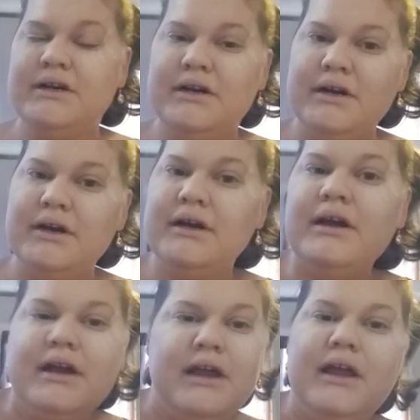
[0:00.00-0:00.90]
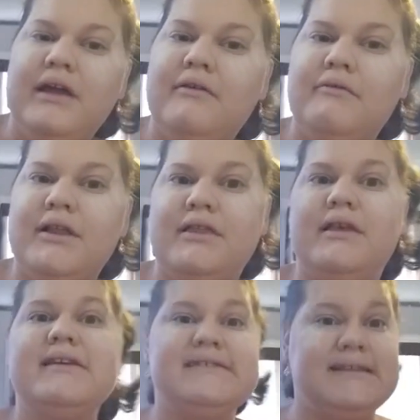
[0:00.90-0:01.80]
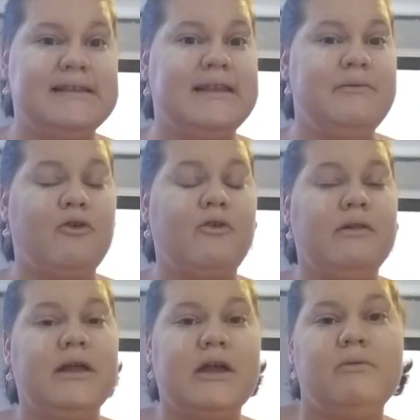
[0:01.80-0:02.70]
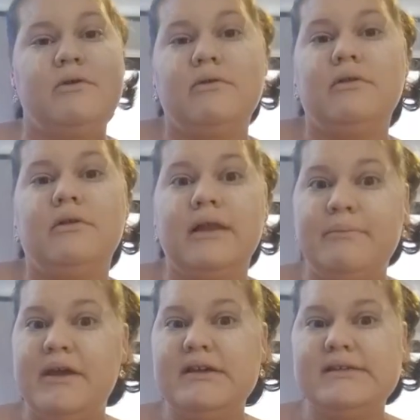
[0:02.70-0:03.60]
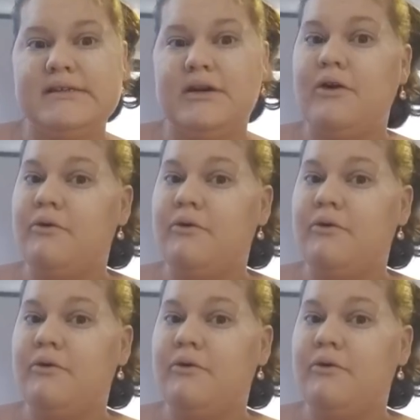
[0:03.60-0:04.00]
and with his liquid lippies to go with it.